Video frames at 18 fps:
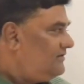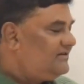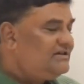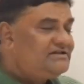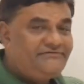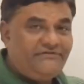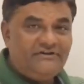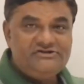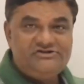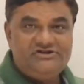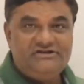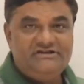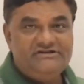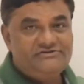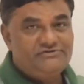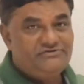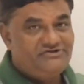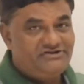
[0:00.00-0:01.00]
This function
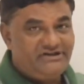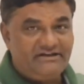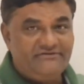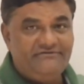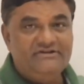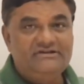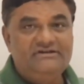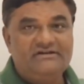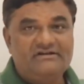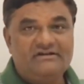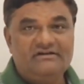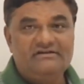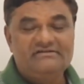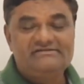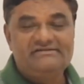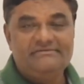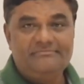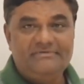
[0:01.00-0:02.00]
is to check whether
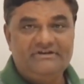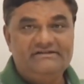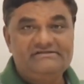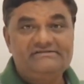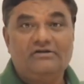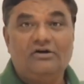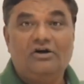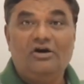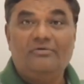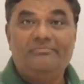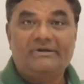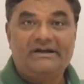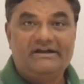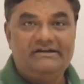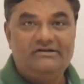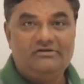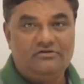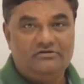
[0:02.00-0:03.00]
a symbol is
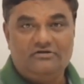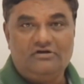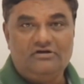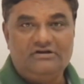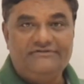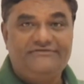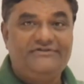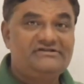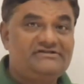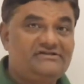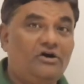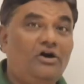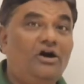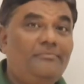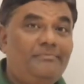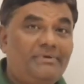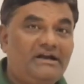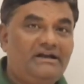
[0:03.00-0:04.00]
operand or not. If it is
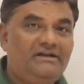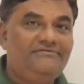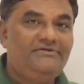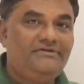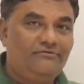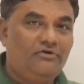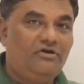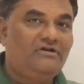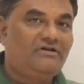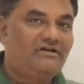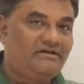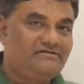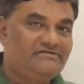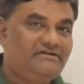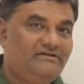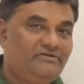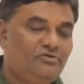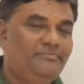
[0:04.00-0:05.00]
operand, we want
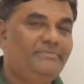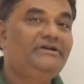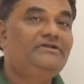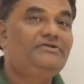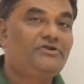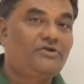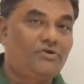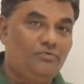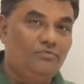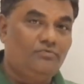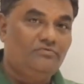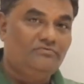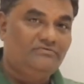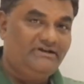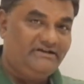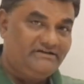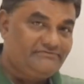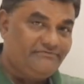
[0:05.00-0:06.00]
result to be true,
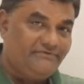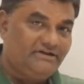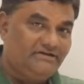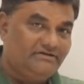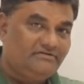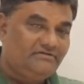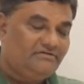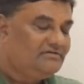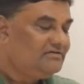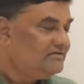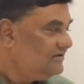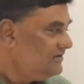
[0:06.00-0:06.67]
that is 1.